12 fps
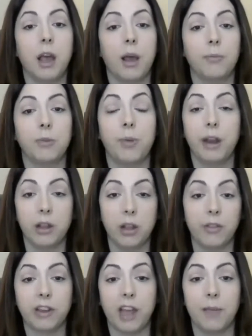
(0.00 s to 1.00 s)
depending
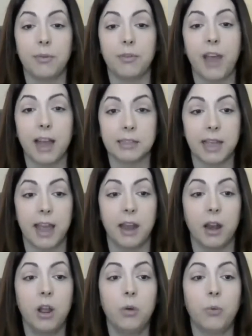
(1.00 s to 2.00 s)
on the type of
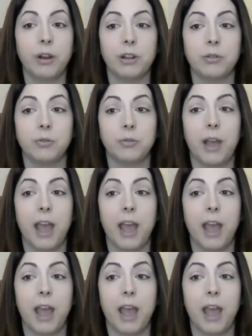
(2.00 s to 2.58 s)
asset. When you